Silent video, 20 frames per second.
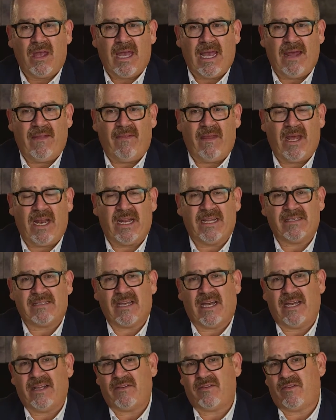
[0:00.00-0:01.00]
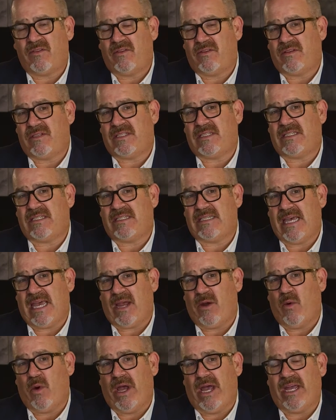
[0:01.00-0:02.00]
And then as I
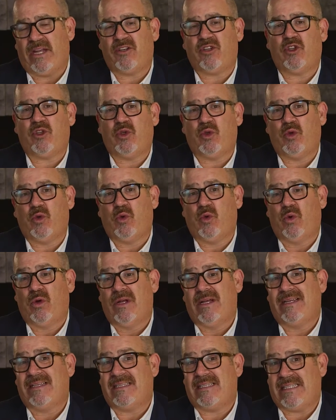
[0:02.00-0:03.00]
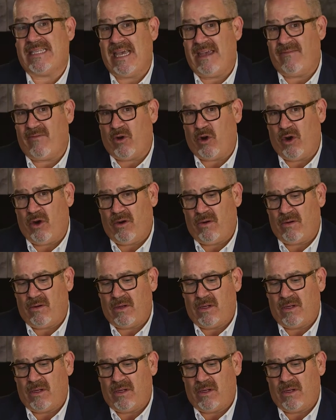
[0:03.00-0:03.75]
segue to savor,